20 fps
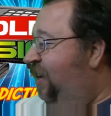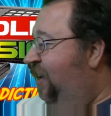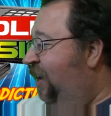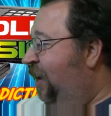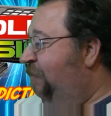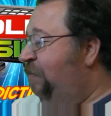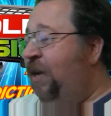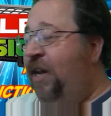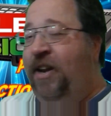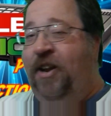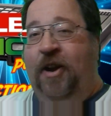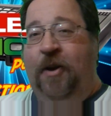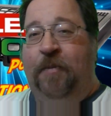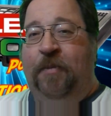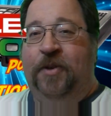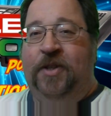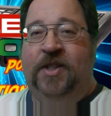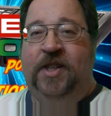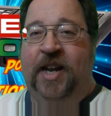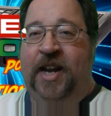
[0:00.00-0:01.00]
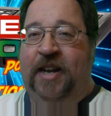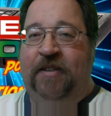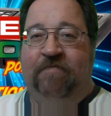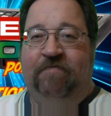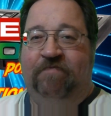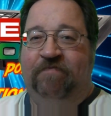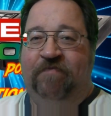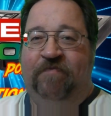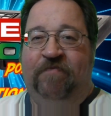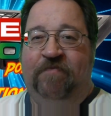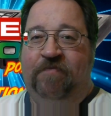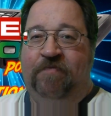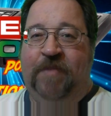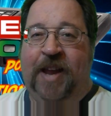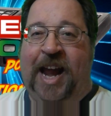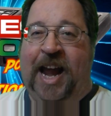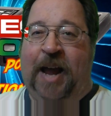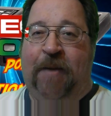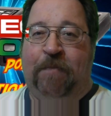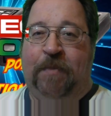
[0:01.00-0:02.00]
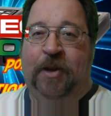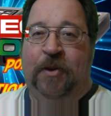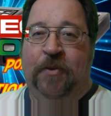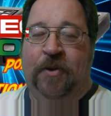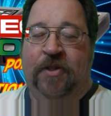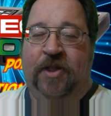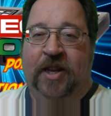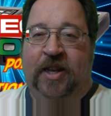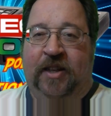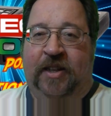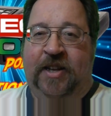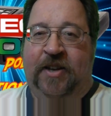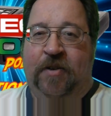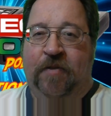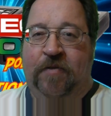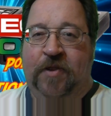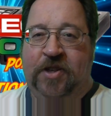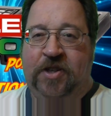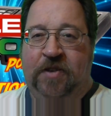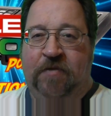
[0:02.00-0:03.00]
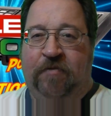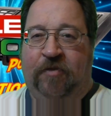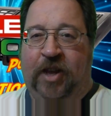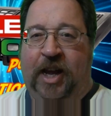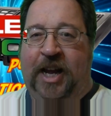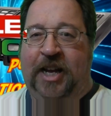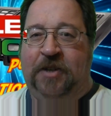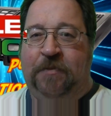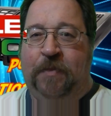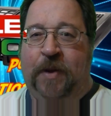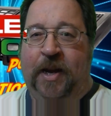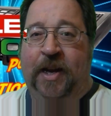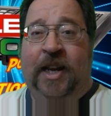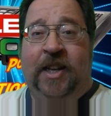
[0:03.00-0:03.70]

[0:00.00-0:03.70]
I'm not 100% happy with the ColecoVision Flashback.